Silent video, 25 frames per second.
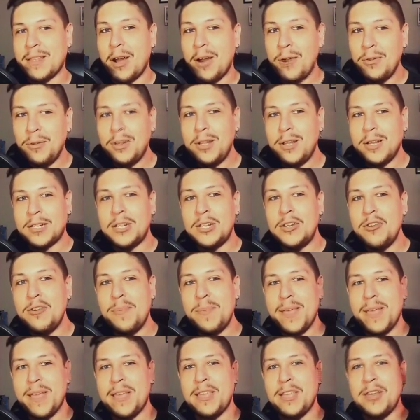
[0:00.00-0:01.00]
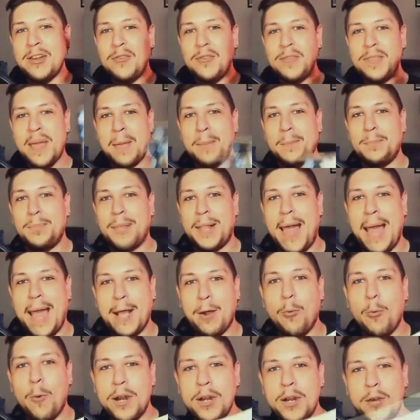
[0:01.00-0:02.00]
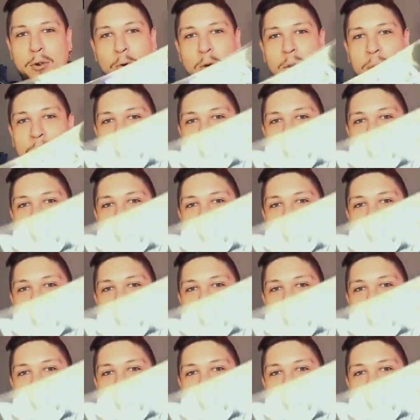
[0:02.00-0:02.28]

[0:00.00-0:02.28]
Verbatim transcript: oh, look, Nubia, you know that black Wonder Woman that